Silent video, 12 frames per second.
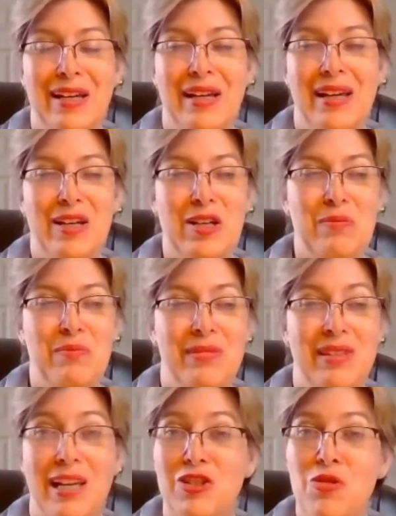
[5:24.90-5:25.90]

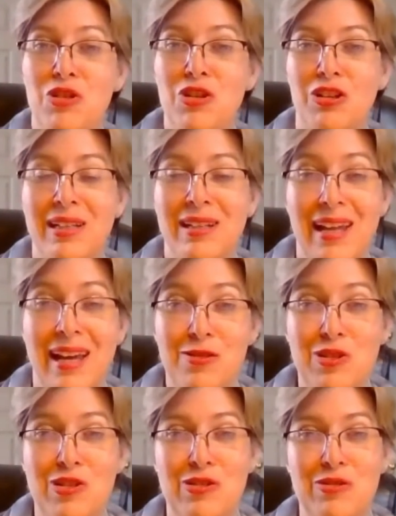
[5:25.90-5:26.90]
that you are not
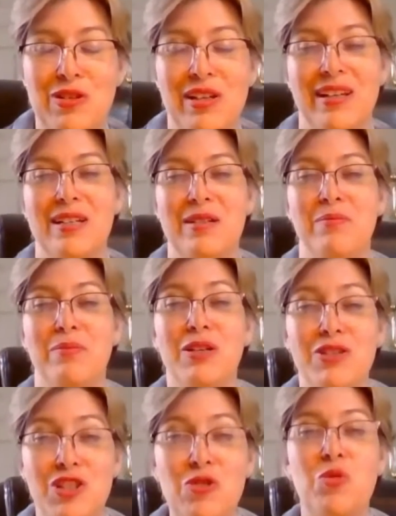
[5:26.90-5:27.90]
allowed to,
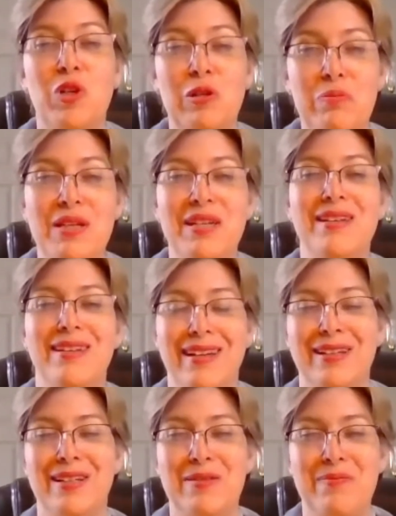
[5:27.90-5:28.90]
because you will be
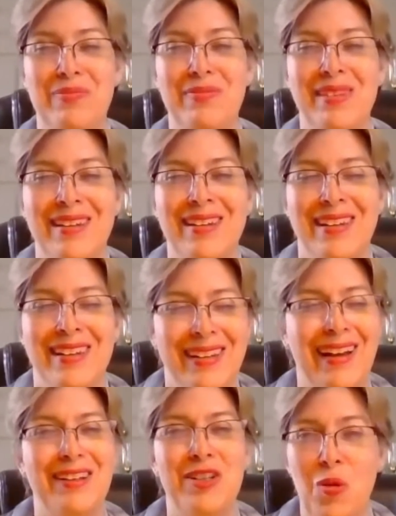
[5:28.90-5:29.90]

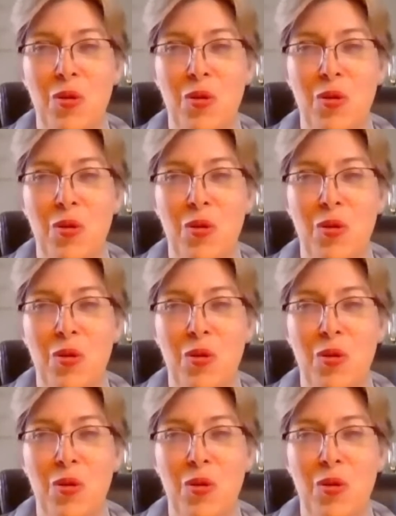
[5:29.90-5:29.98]
under